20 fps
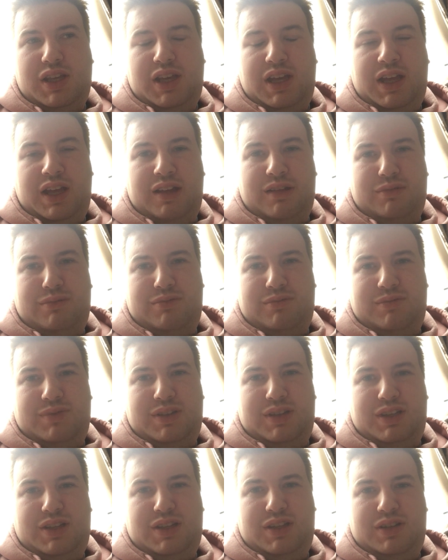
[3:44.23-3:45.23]
Yeah,
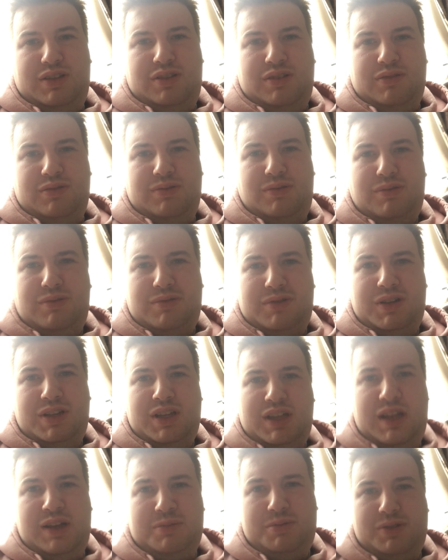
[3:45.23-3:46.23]
nothing's
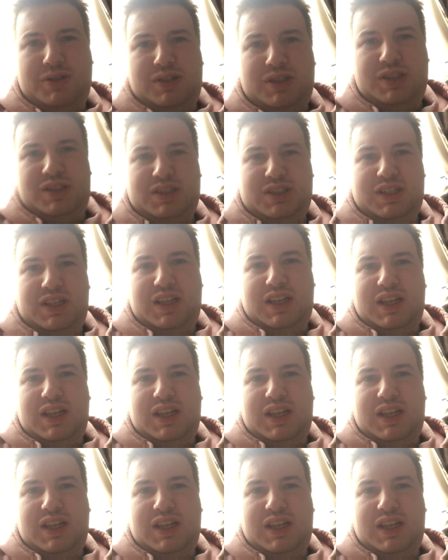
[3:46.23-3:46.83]
really happened.